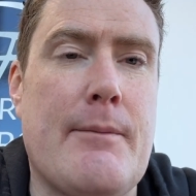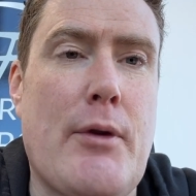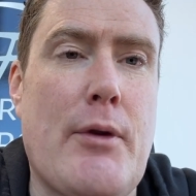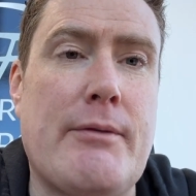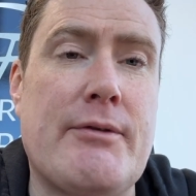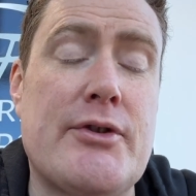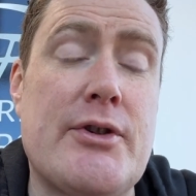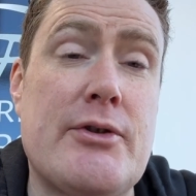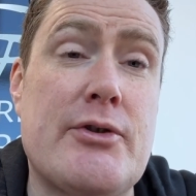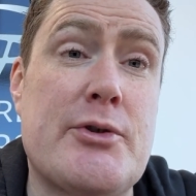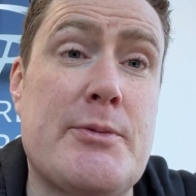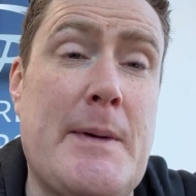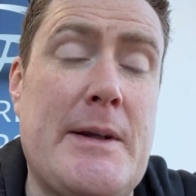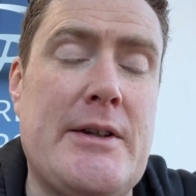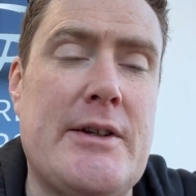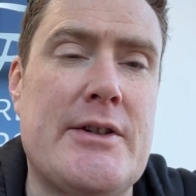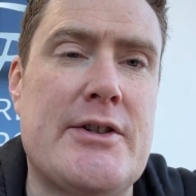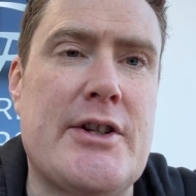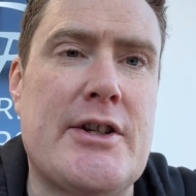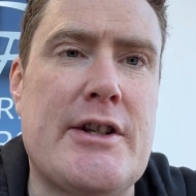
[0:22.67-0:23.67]
obviously you've
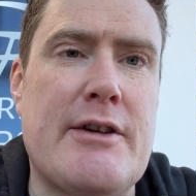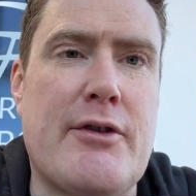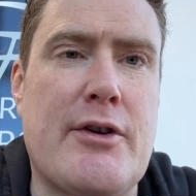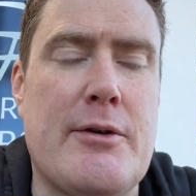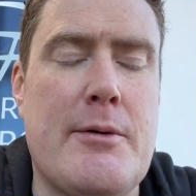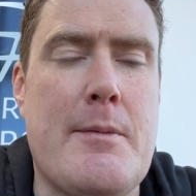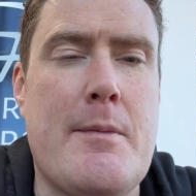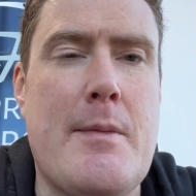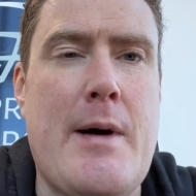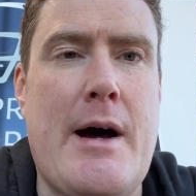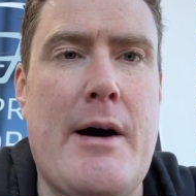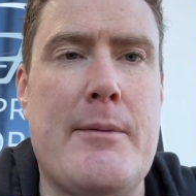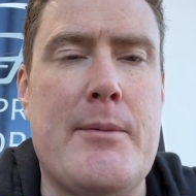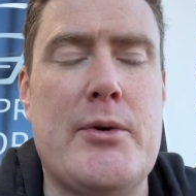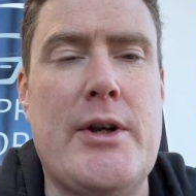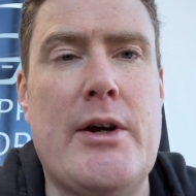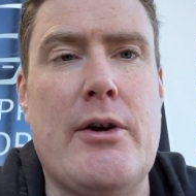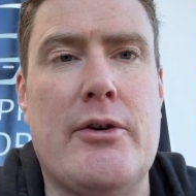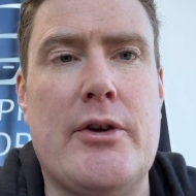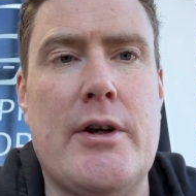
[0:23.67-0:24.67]
spent a significant amount of
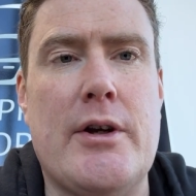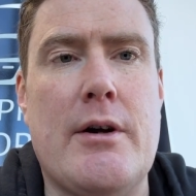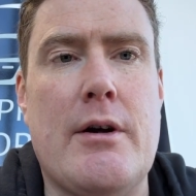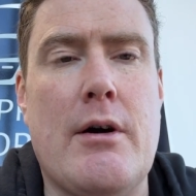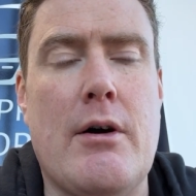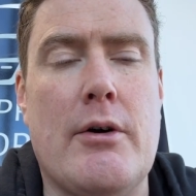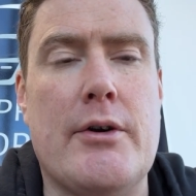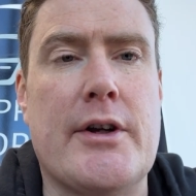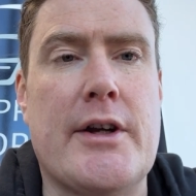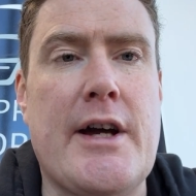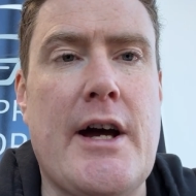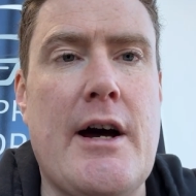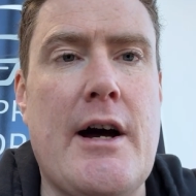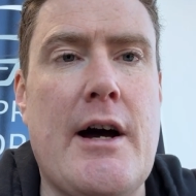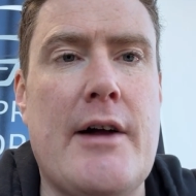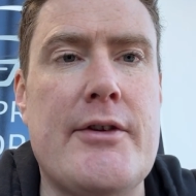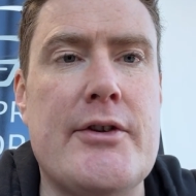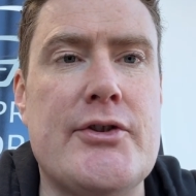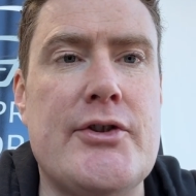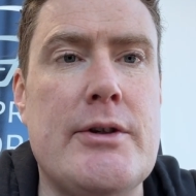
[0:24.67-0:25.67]
money on a
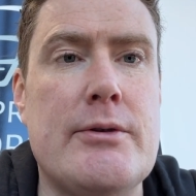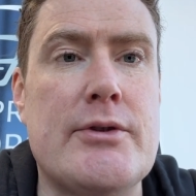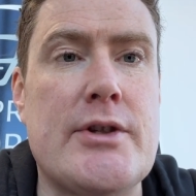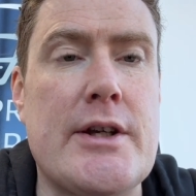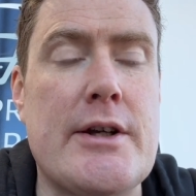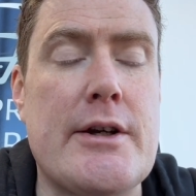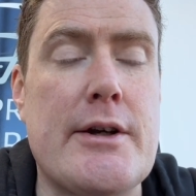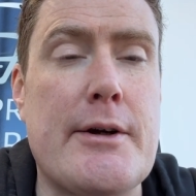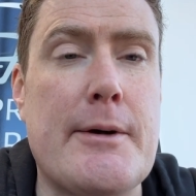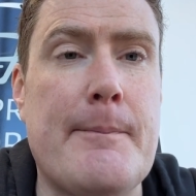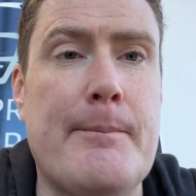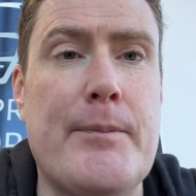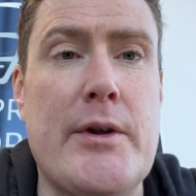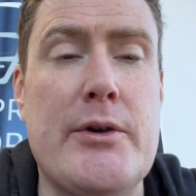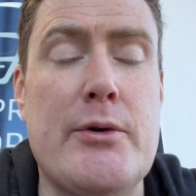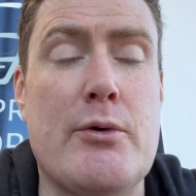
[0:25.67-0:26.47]
car that's new to you.